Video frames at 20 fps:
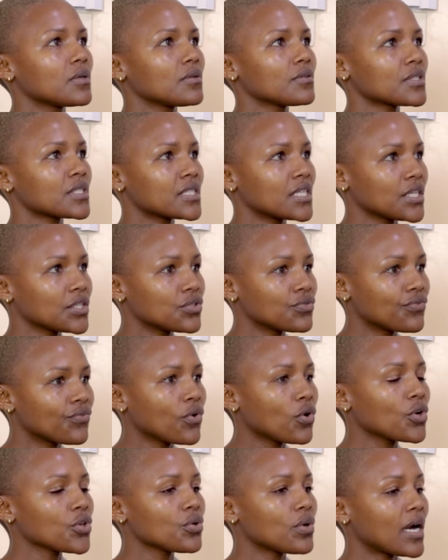Stage
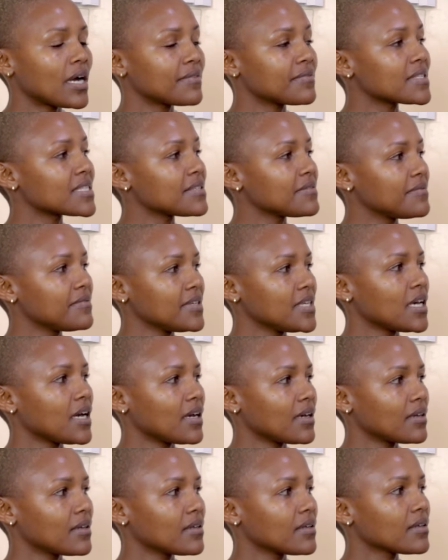4, you have
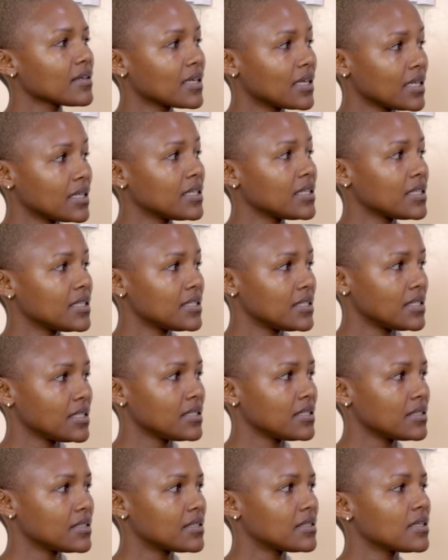severe kidney
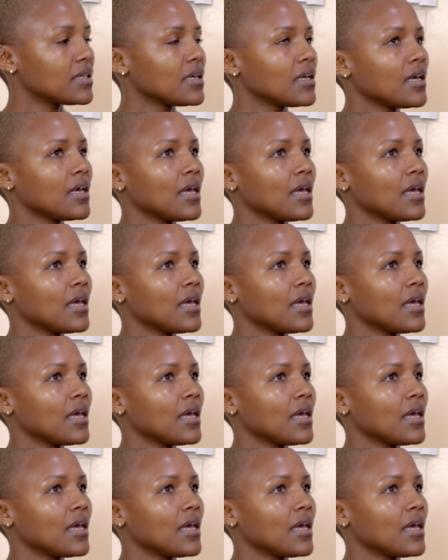disease.